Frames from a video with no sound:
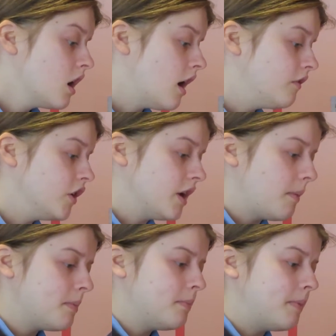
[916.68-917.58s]
covered
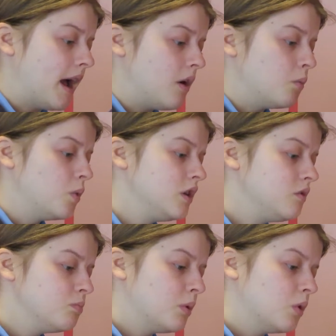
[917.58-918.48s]
up by
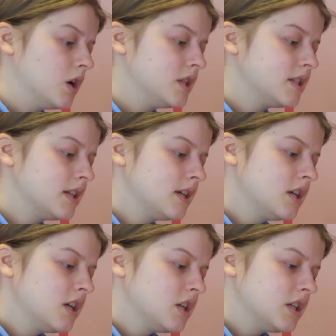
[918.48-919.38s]
wooden boards
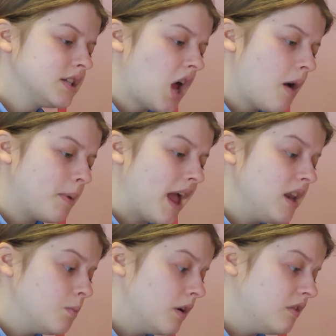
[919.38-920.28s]
to stop
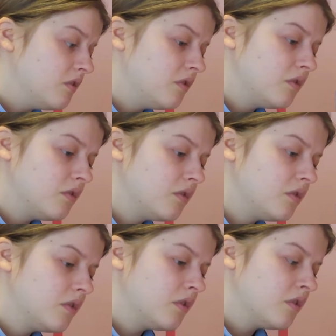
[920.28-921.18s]
anyone
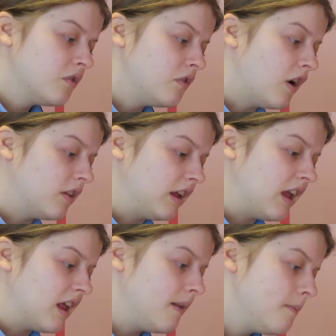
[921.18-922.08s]
falling
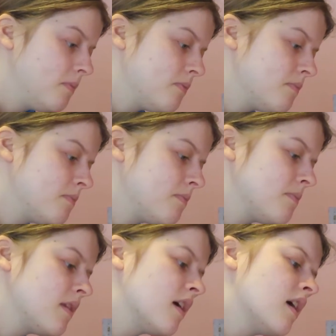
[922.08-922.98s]
in.
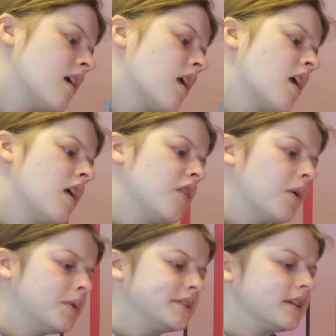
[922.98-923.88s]

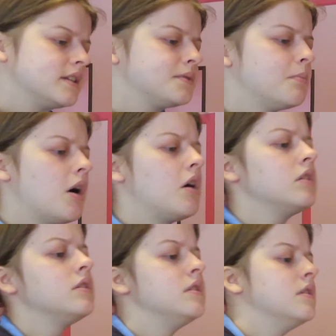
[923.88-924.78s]
There was a
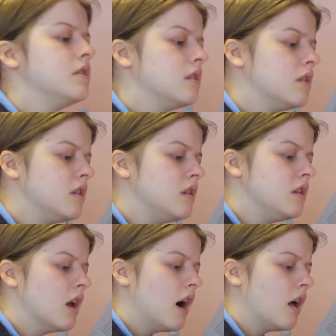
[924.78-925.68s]
small
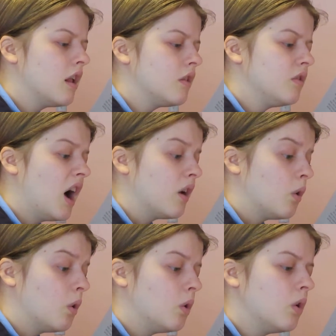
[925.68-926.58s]

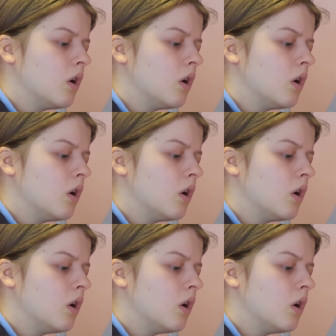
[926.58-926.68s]
knothole